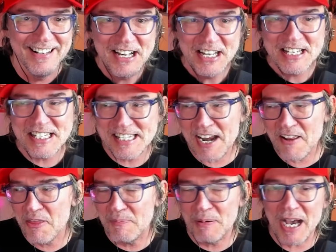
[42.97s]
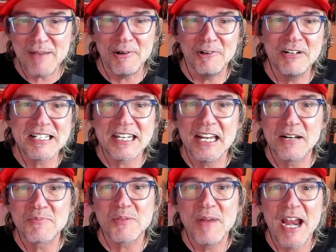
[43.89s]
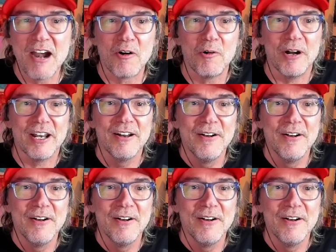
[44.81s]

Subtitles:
Instead of the Bible, let's get him some heroin.